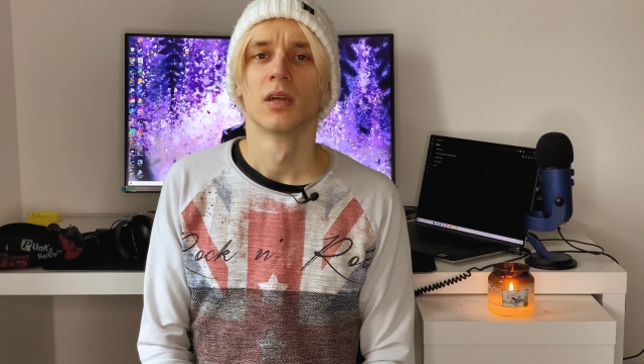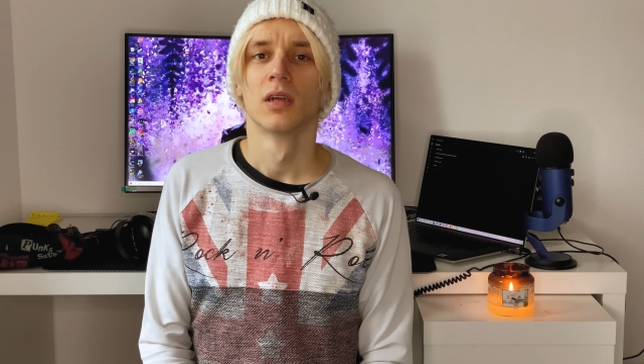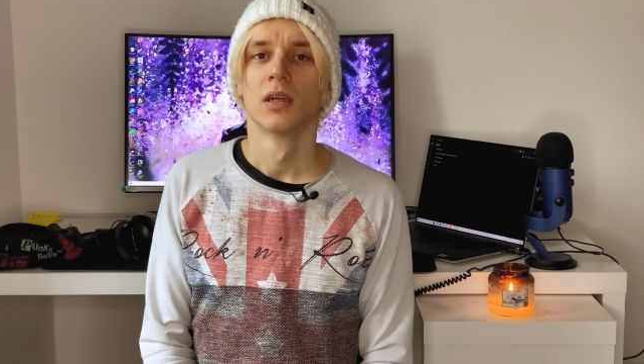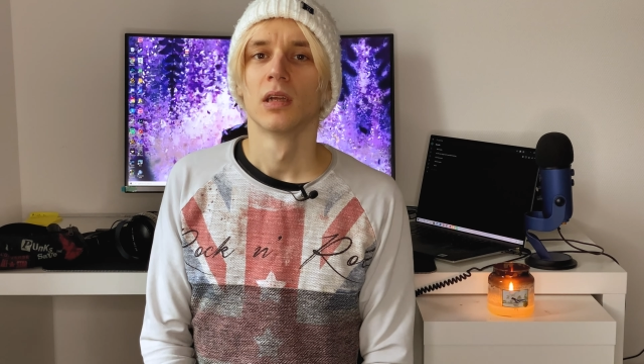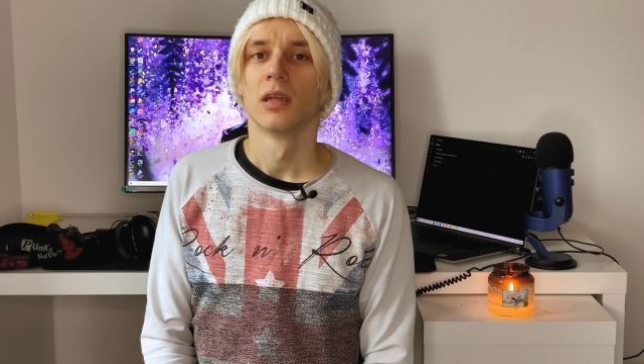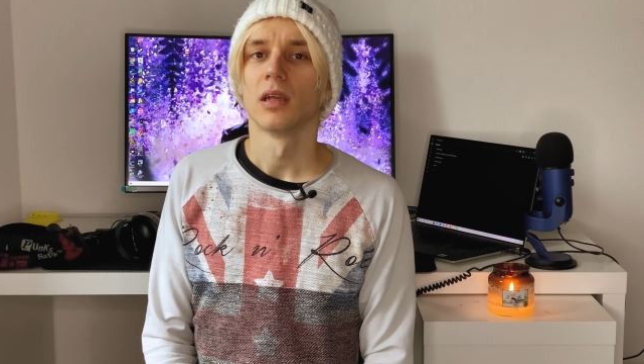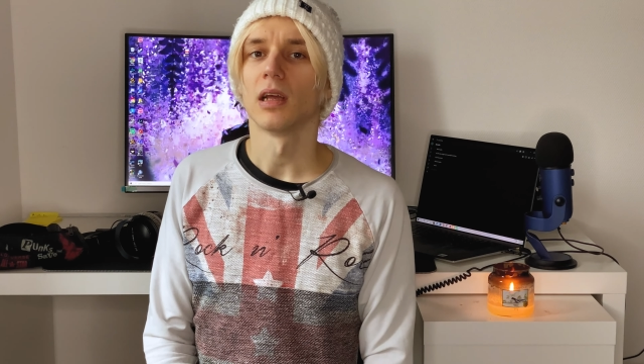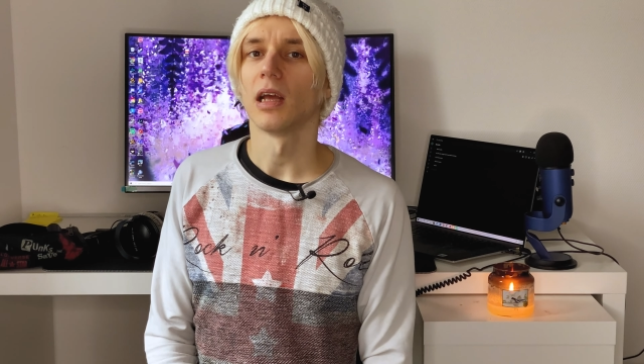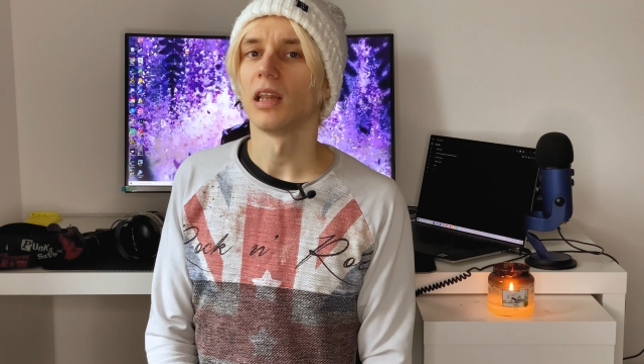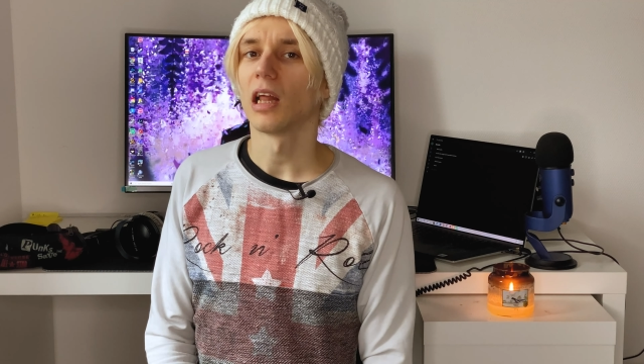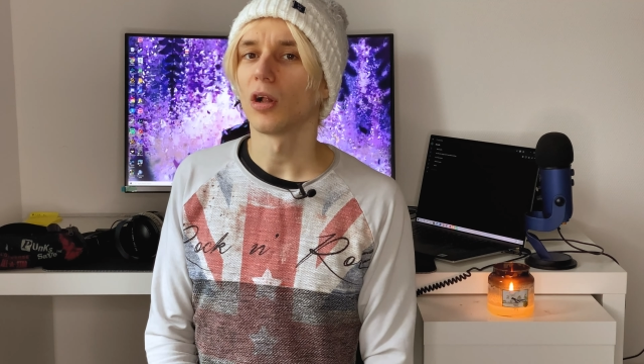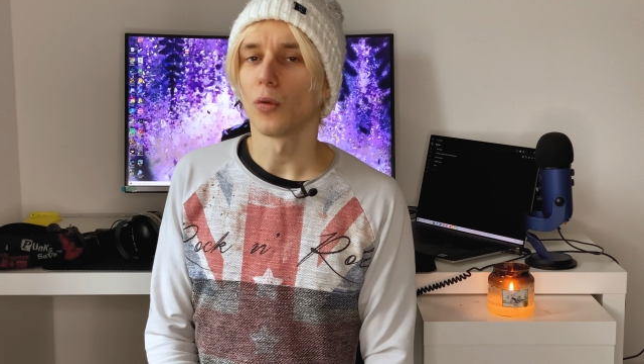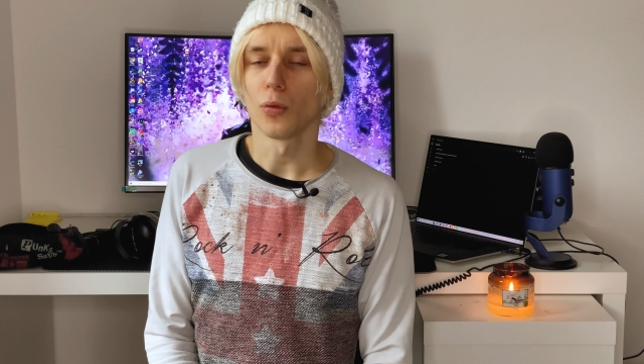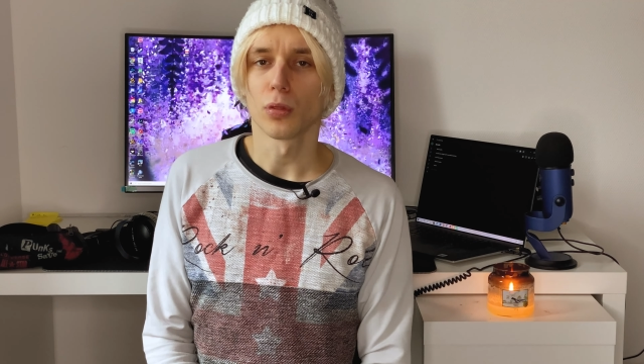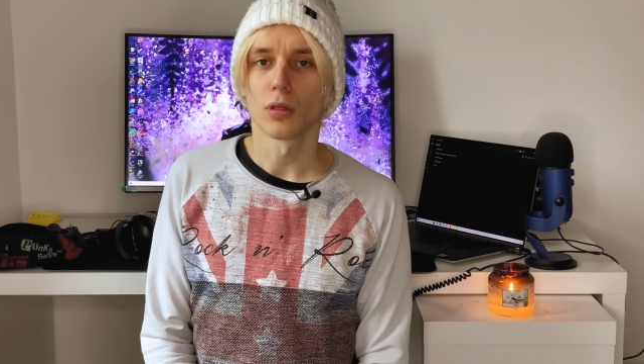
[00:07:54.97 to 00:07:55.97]
And I
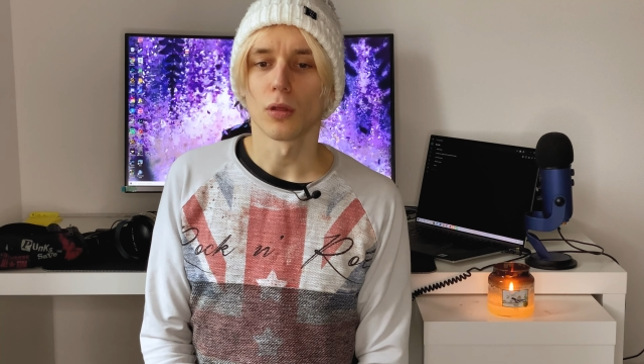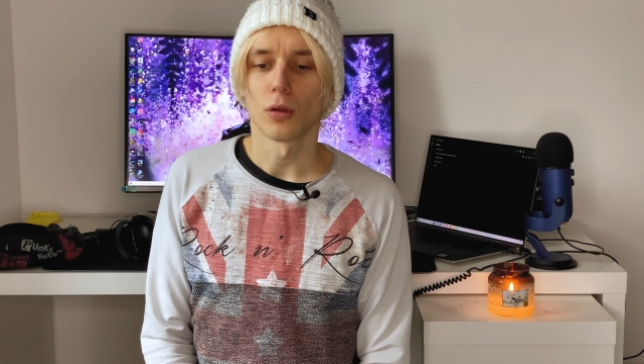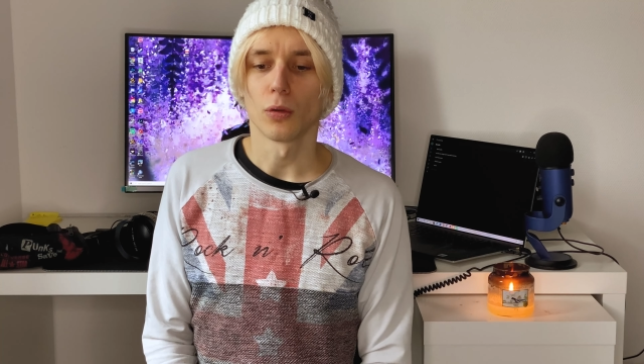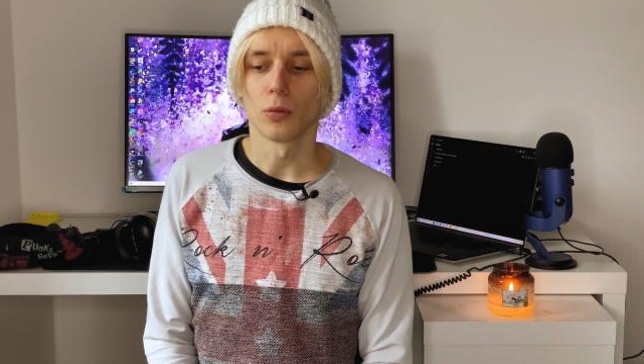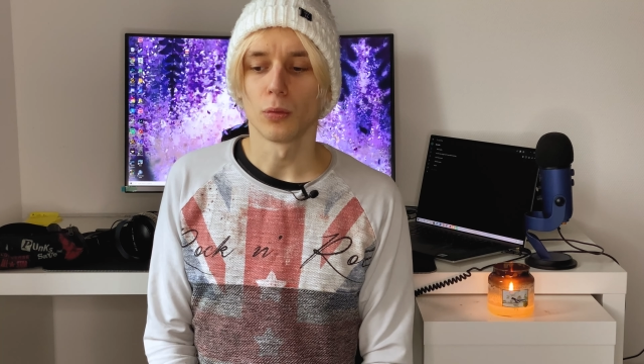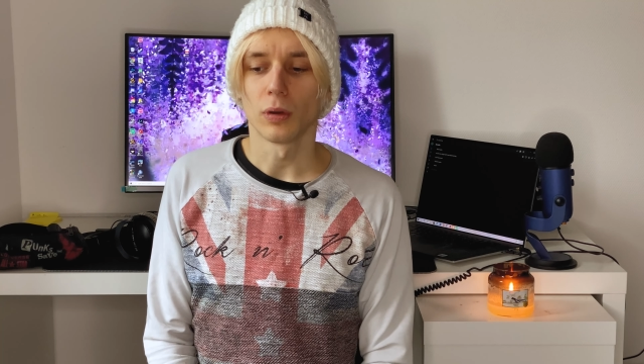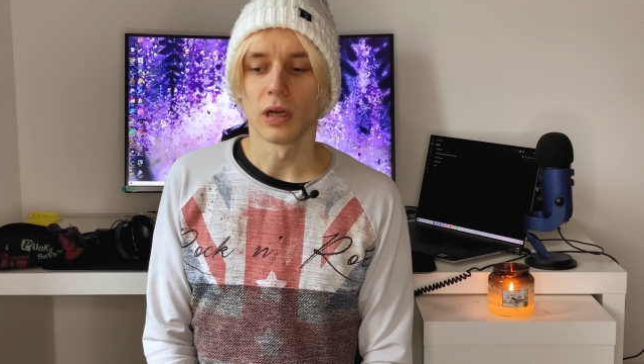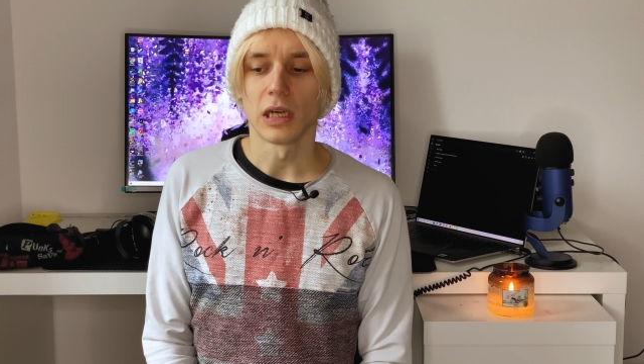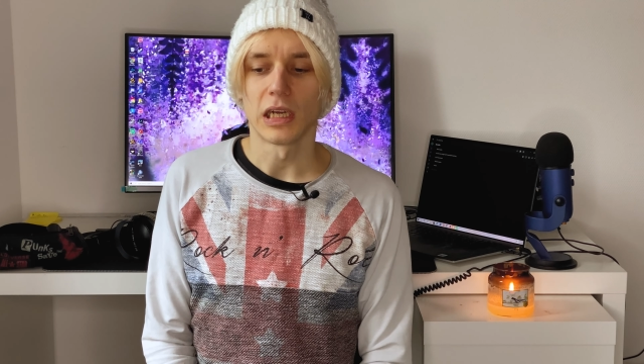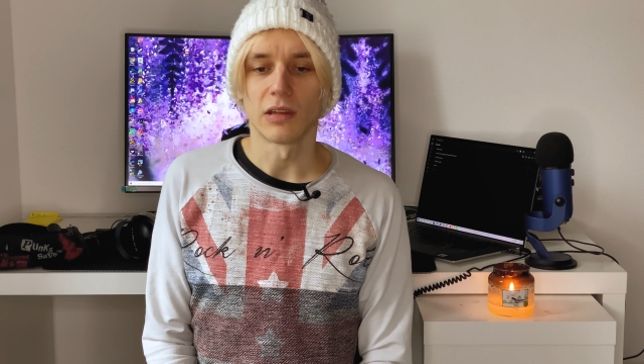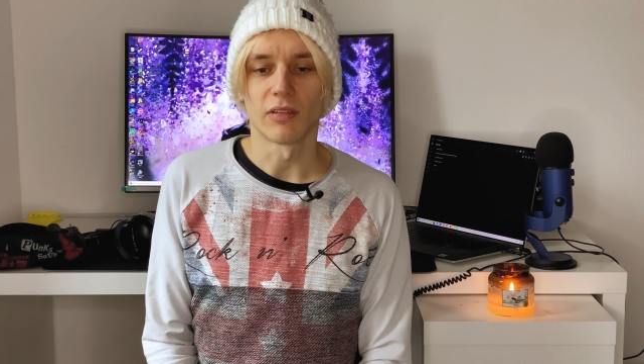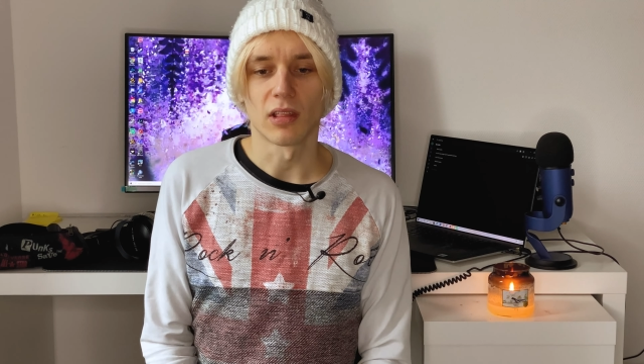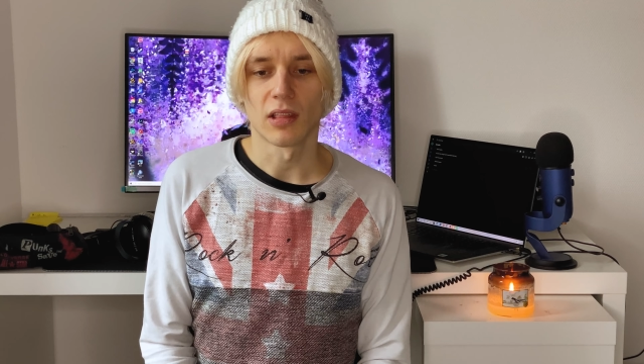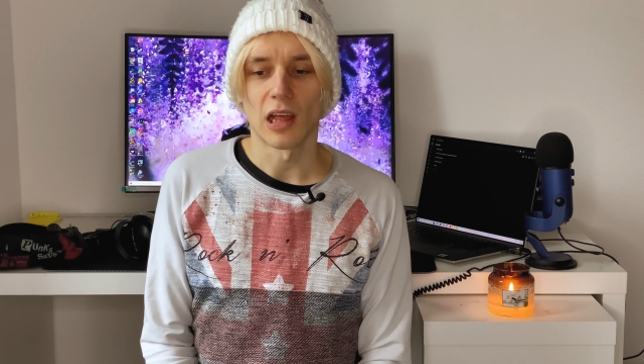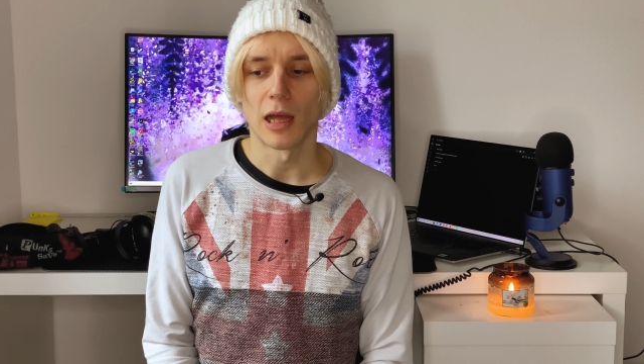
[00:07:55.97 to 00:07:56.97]
also, at this time,